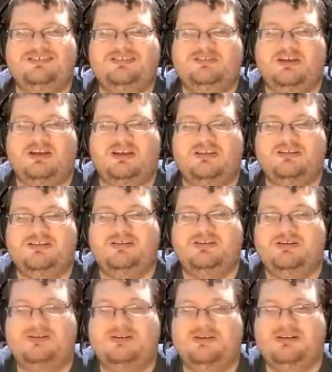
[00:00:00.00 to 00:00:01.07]
"Ah,
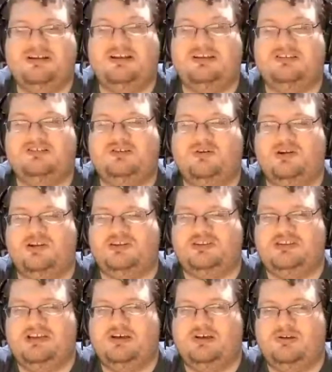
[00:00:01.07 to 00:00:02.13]
kind of stories you
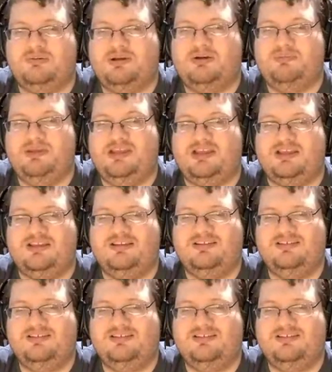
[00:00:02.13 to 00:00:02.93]
tell about me?"